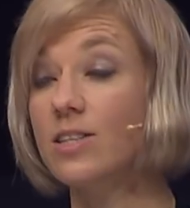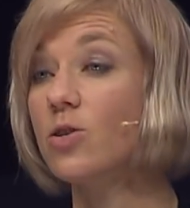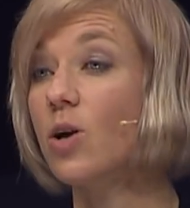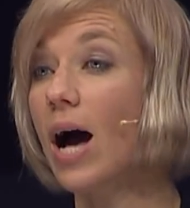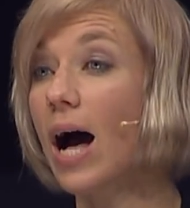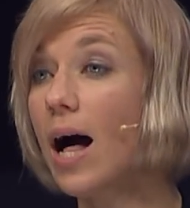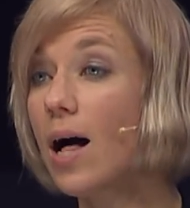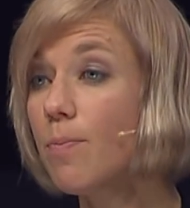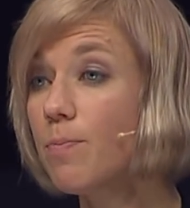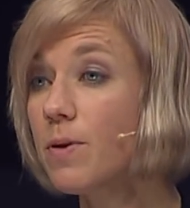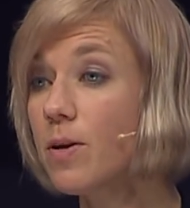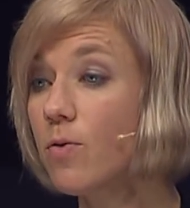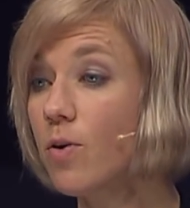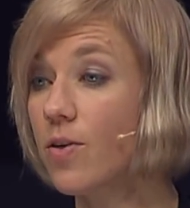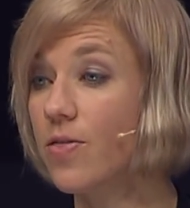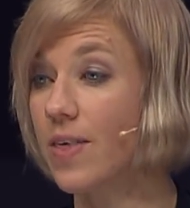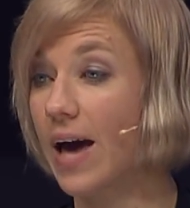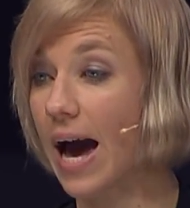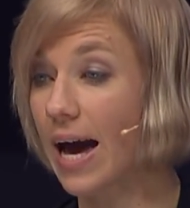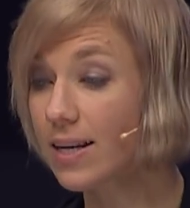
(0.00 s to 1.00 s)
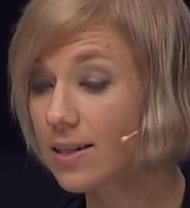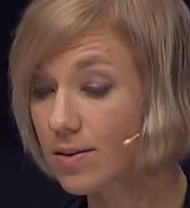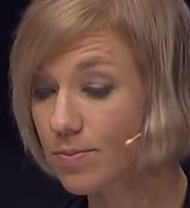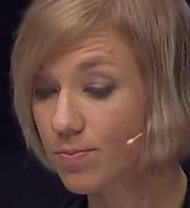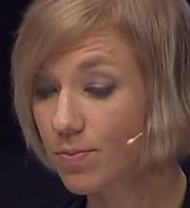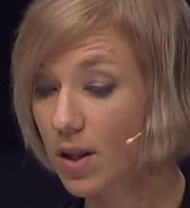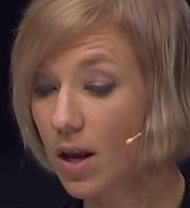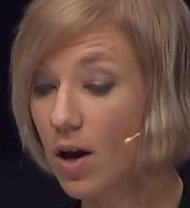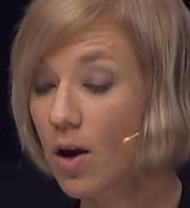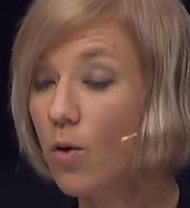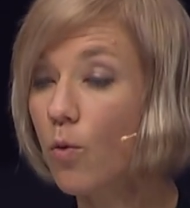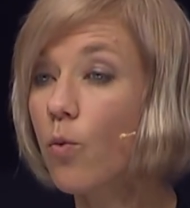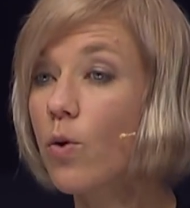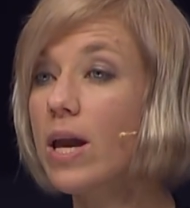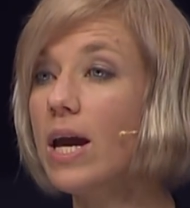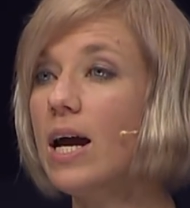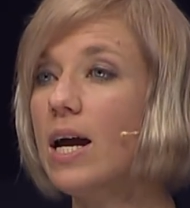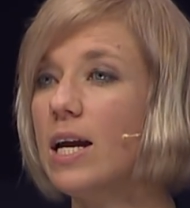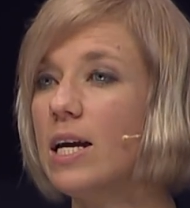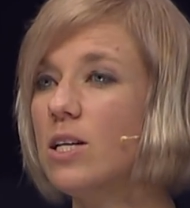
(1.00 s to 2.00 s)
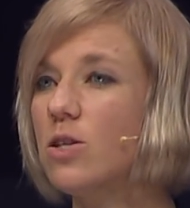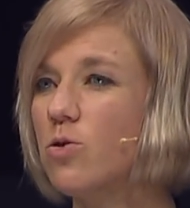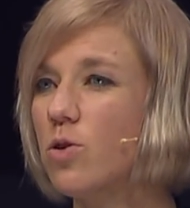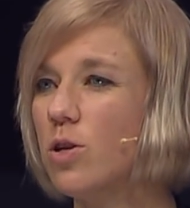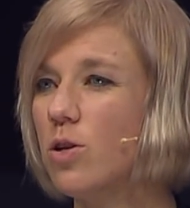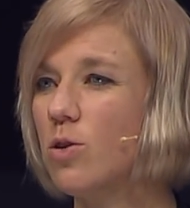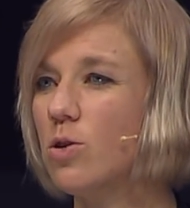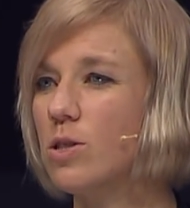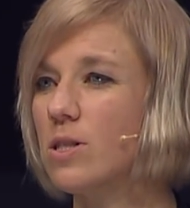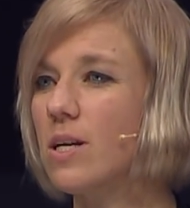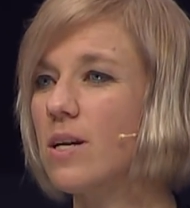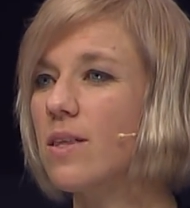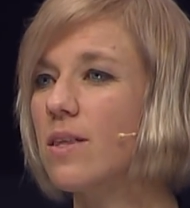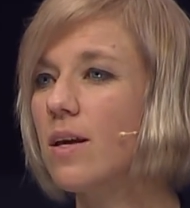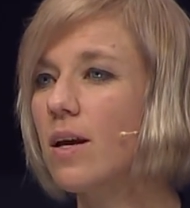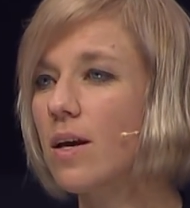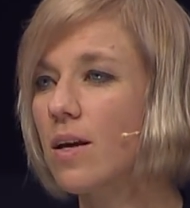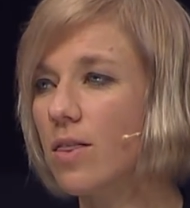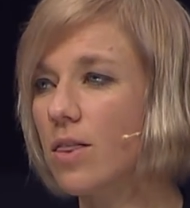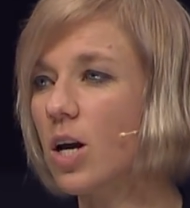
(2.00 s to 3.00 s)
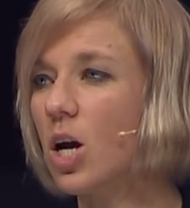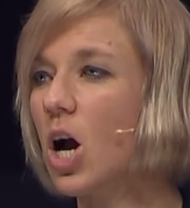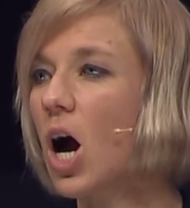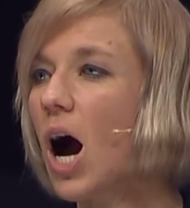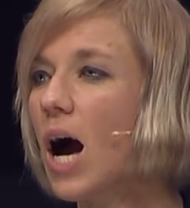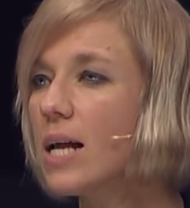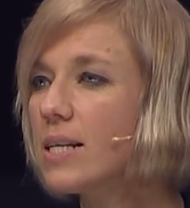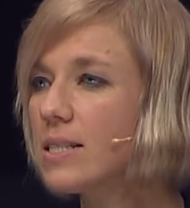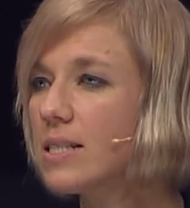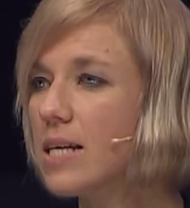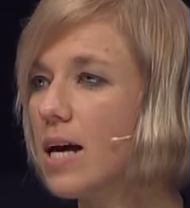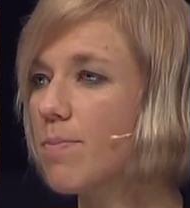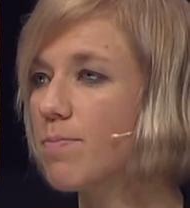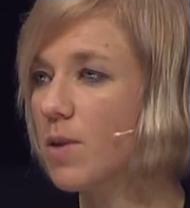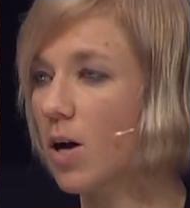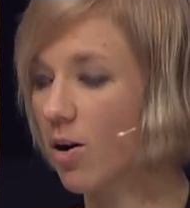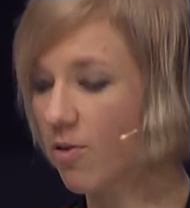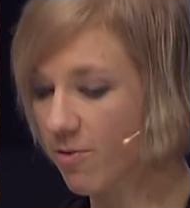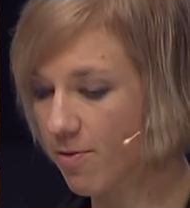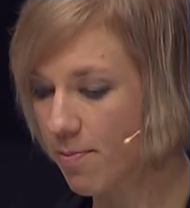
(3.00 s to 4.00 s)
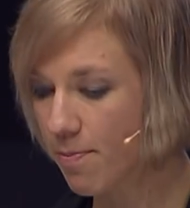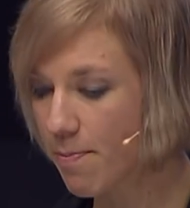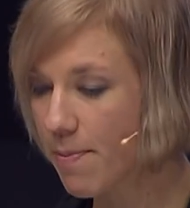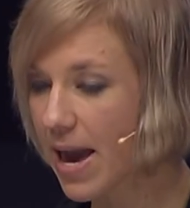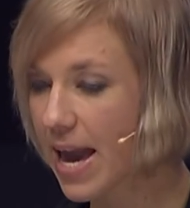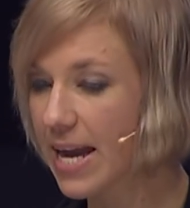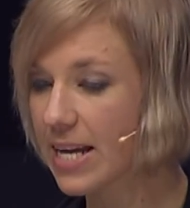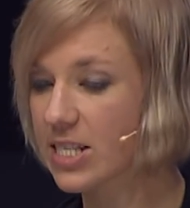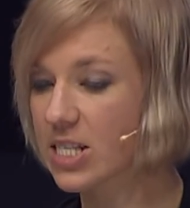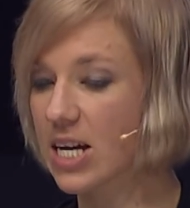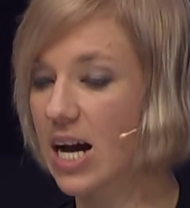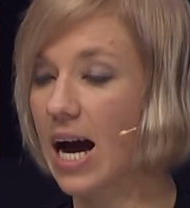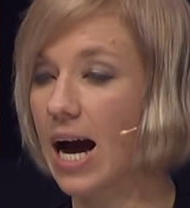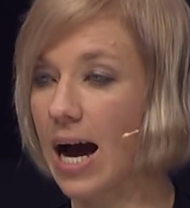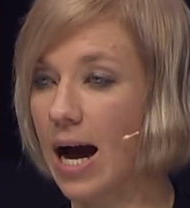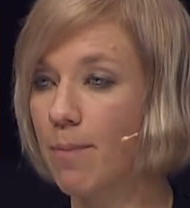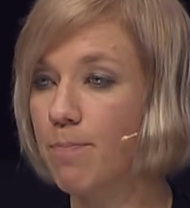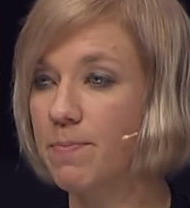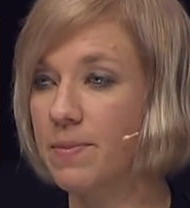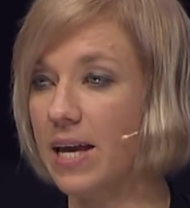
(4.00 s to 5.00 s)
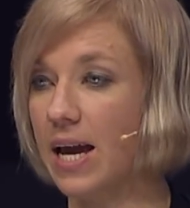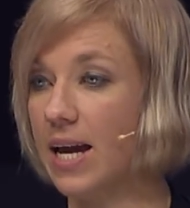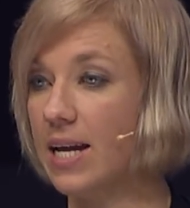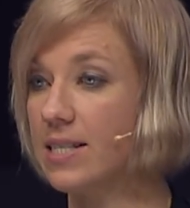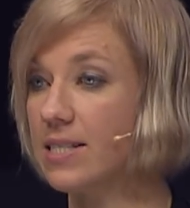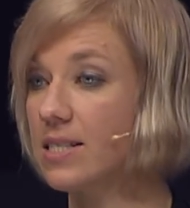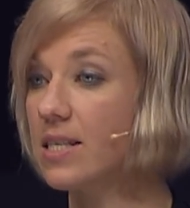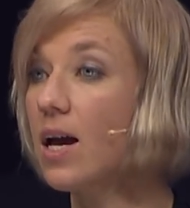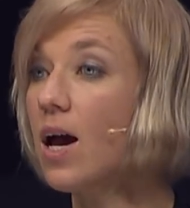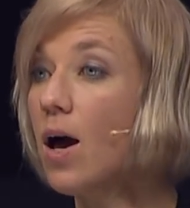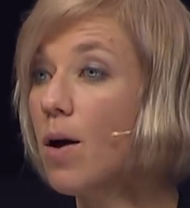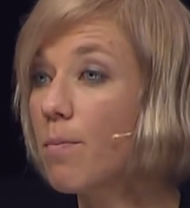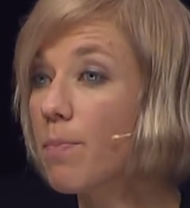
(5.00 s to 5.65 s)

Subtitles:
and to help you with that, we are introducing the concept of major updates.